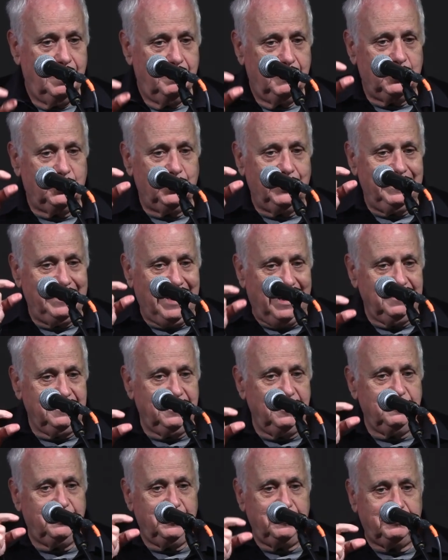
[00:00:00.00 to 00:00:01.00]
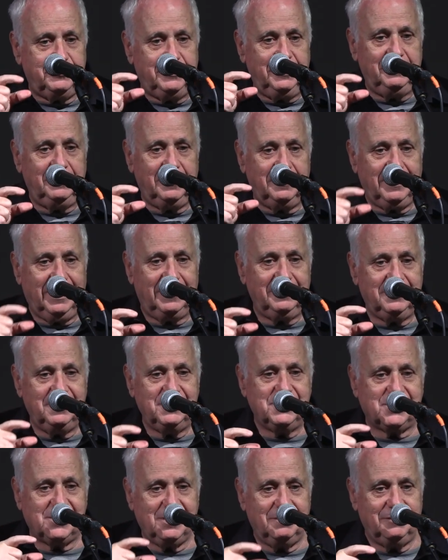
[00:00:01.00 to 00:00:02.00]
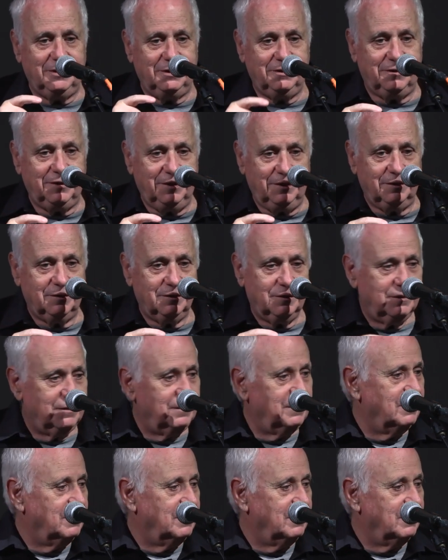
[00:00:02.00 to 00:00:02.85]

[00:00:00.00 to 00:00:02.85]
Between 1915 and 1917,